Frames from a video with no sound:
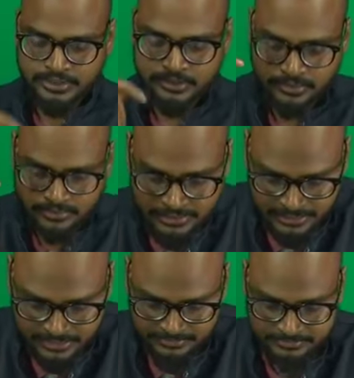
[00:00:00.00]
so
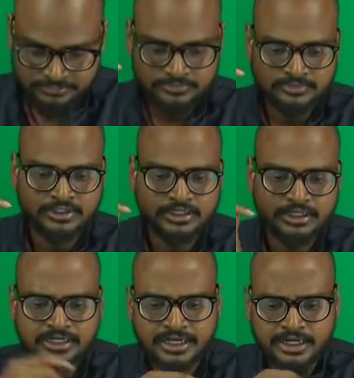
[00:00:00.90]
um,
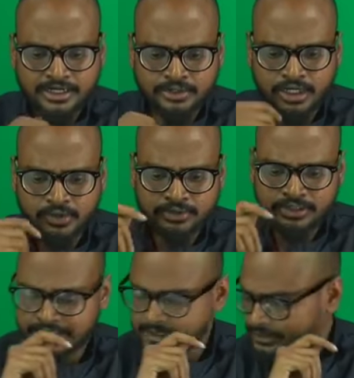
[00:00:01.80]
I don't know how do
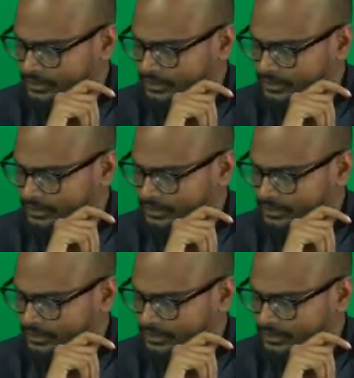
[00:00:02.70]
they